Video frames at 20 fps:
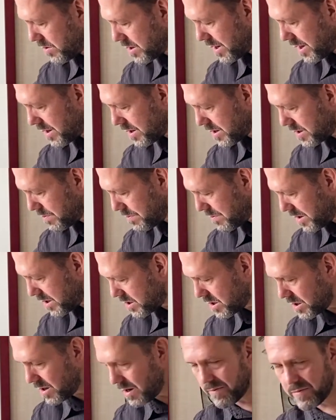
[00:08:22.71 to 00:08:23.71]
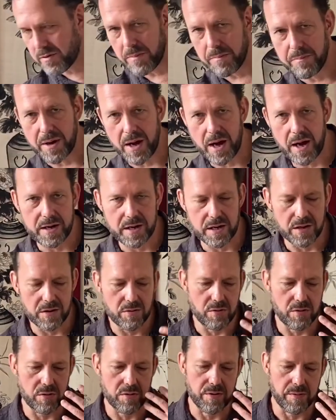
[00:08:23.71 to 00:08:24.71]
get as much of the body
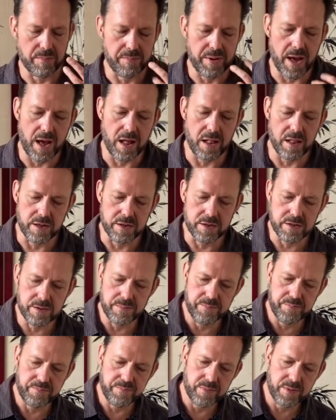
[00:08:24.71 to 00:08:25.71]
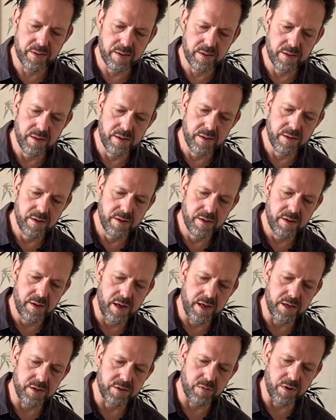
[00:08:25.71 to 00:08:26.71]
or the palate
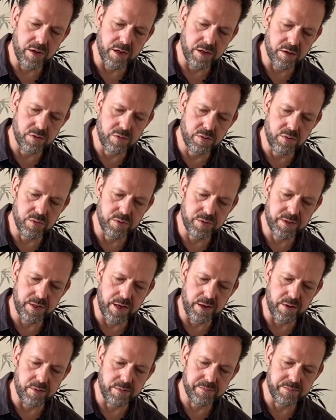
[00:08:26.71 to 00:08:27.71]
as when it cools down.